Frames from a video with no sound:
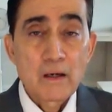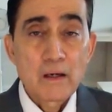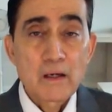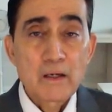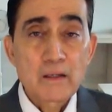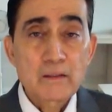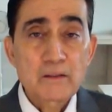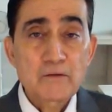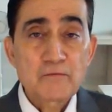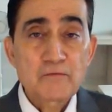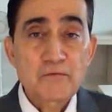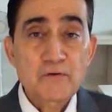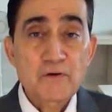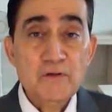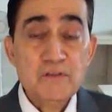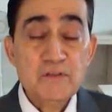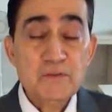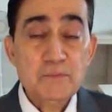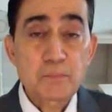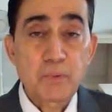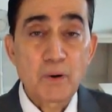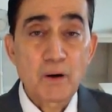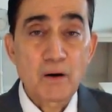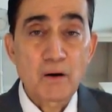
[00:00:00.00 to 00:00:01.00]
In the
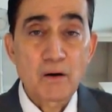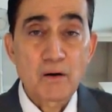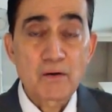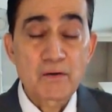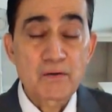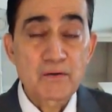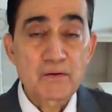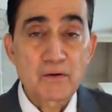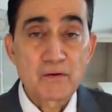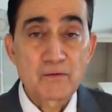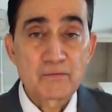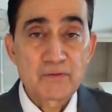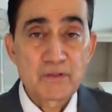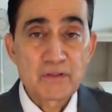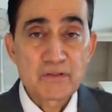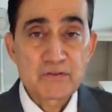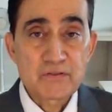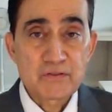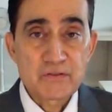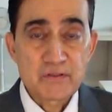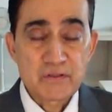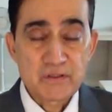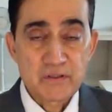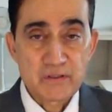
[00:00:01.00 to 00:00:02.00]
first part of this
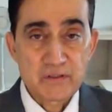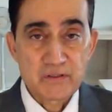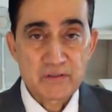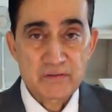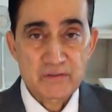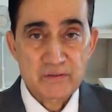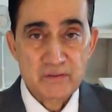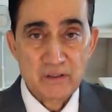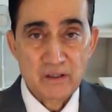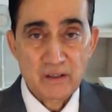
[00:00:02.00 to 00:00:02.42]
series,